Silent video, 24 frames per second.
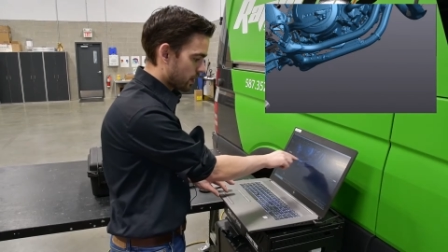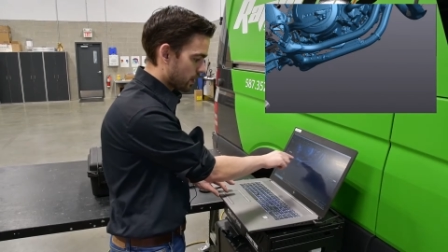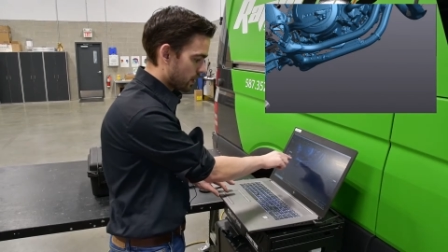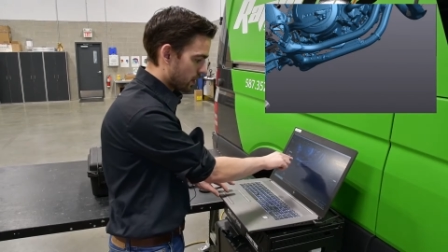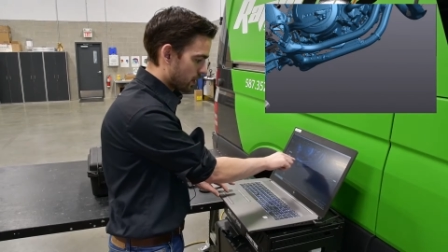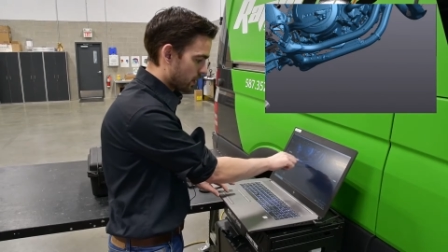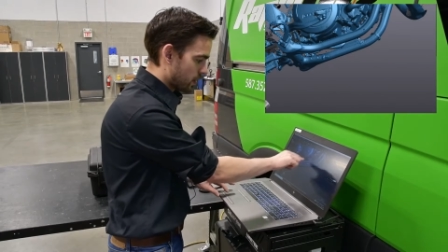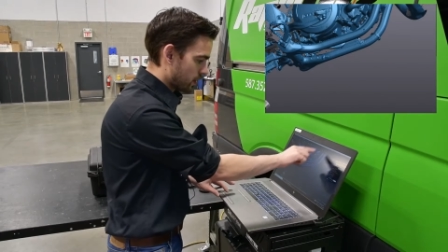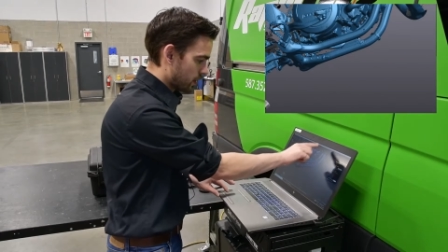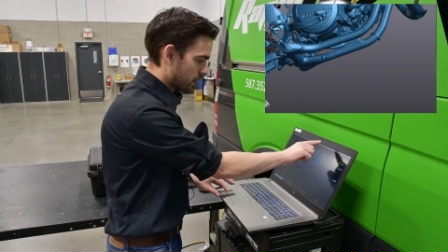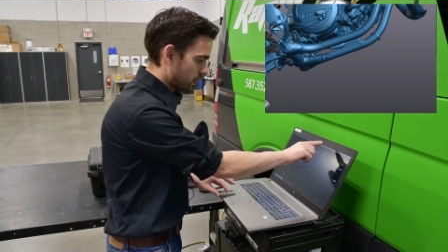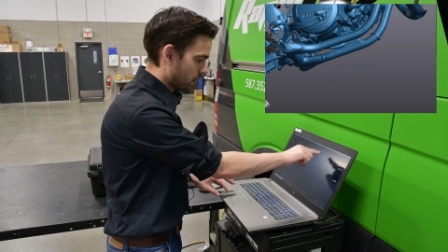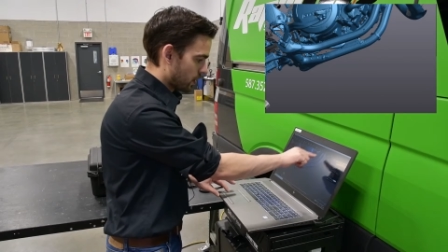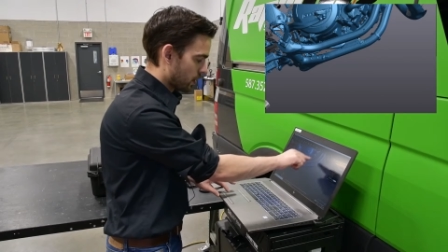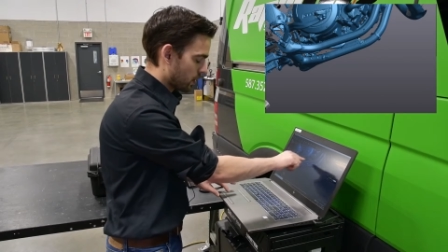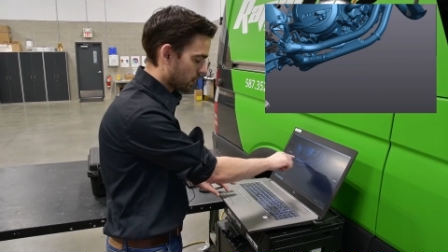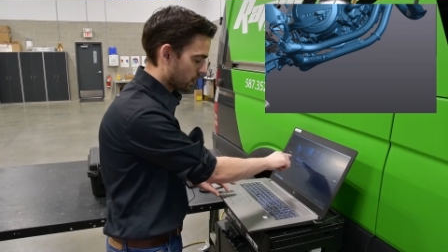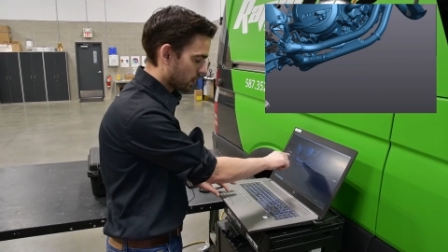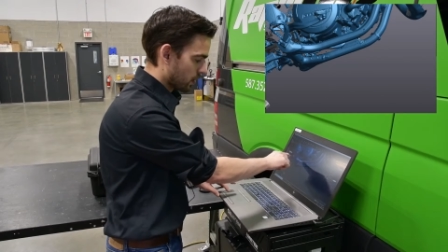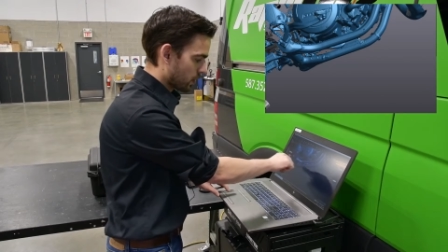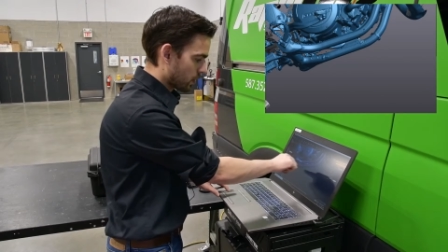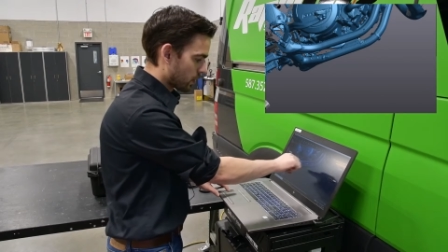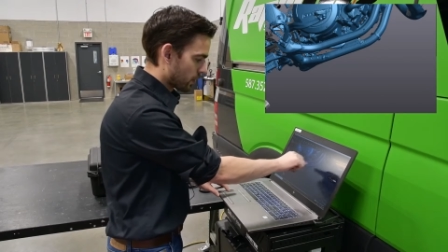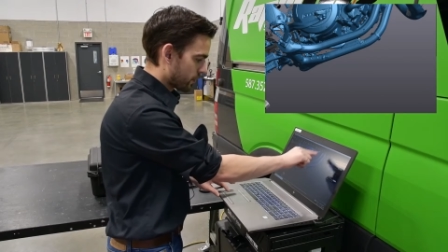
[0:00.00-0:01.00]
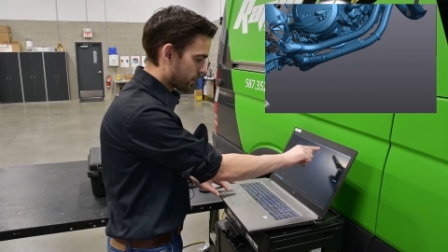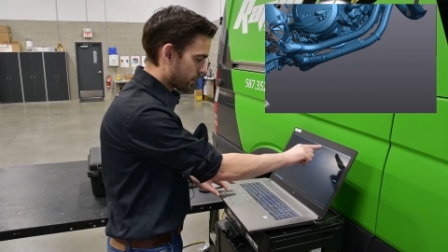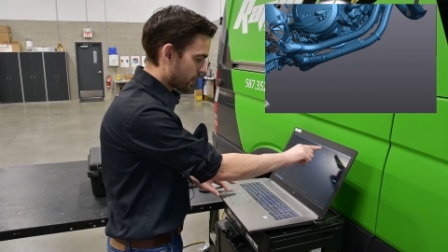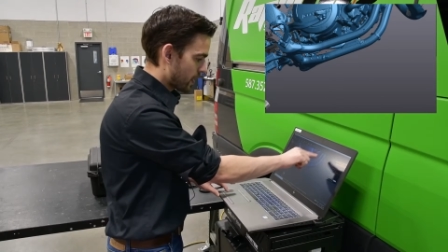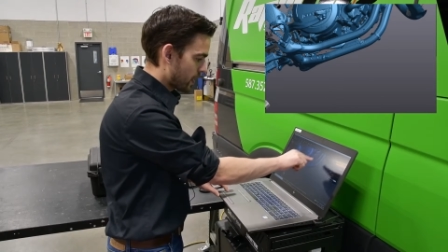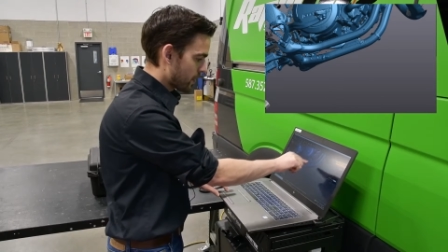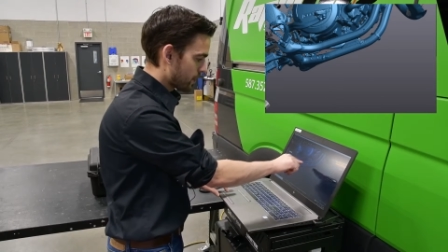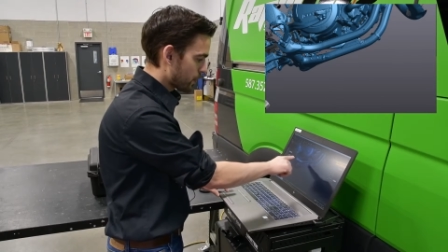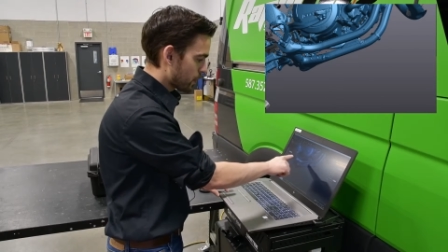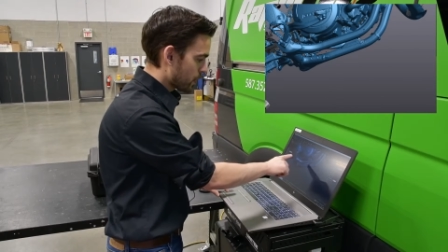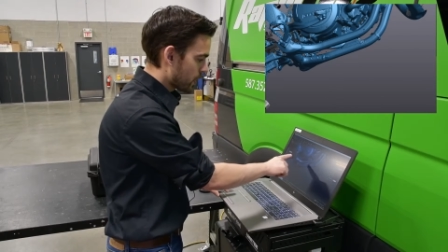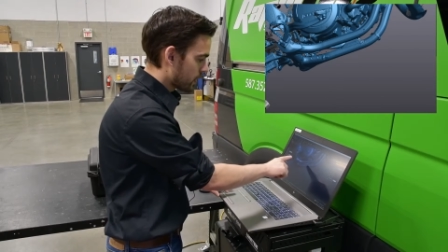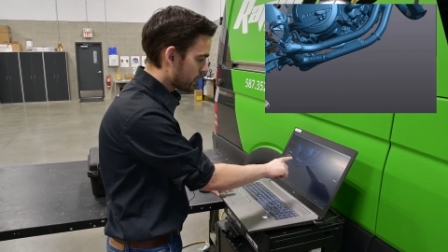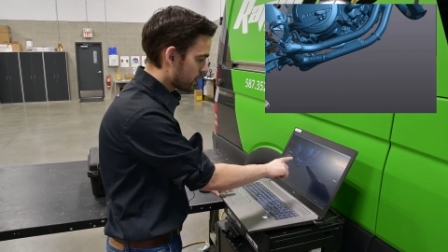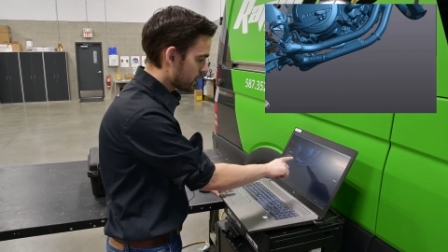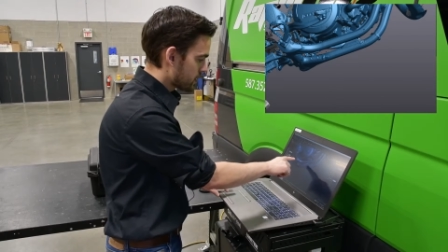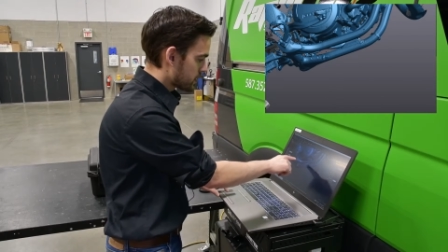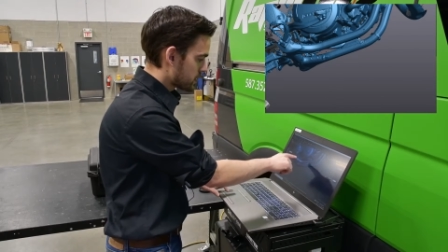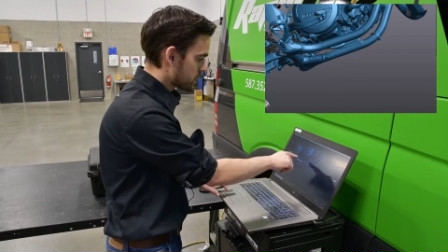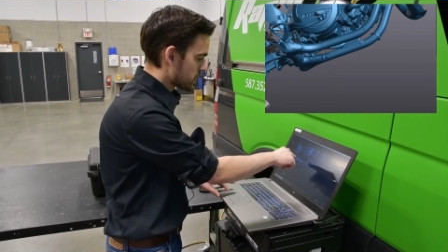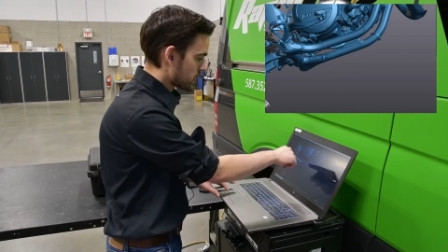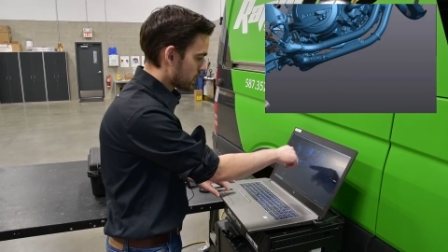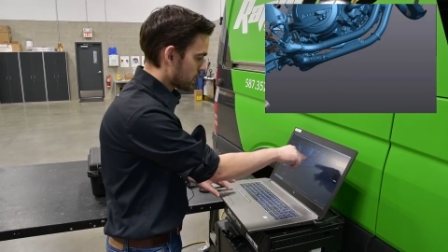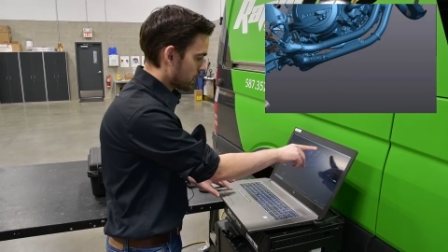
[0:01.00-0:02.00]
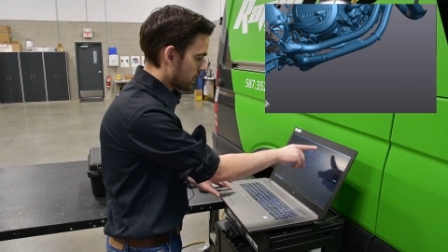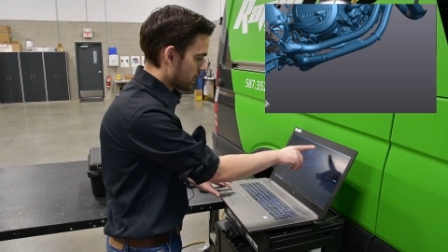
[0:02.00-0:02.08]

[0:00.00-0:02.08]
our, our lower frame rails,